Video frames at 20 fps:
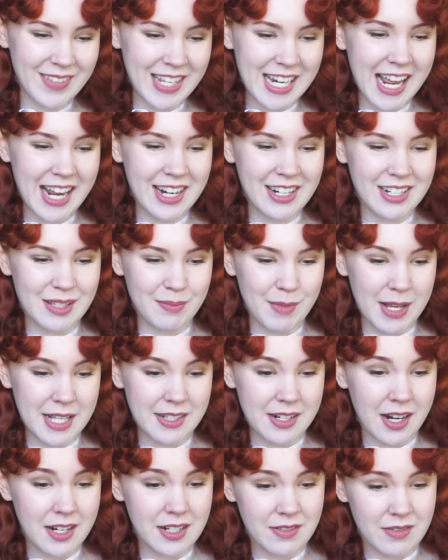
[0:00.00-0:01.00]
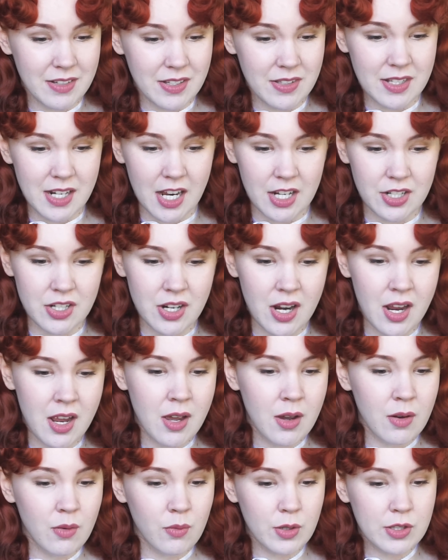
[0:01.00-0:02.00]
mediators may start to lose touch,
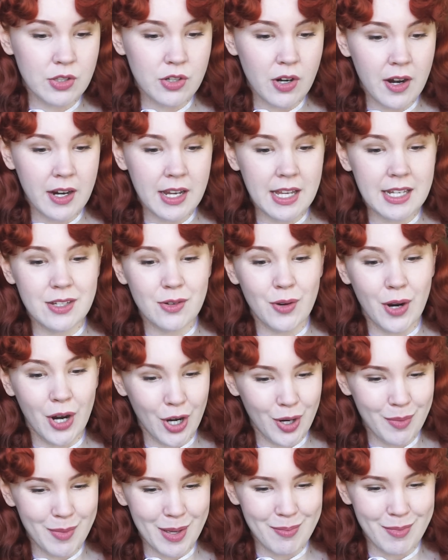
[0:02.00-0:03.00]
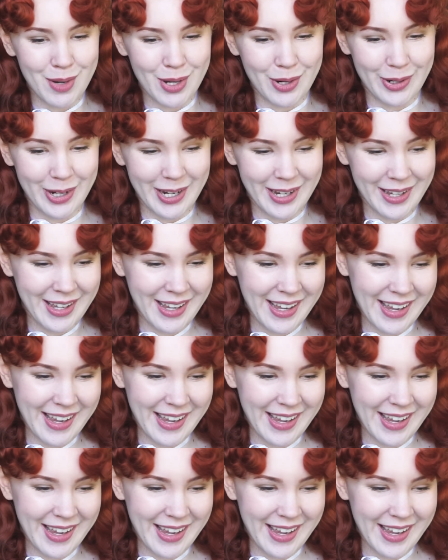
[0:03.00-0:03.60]
withdrawing into hermit mode,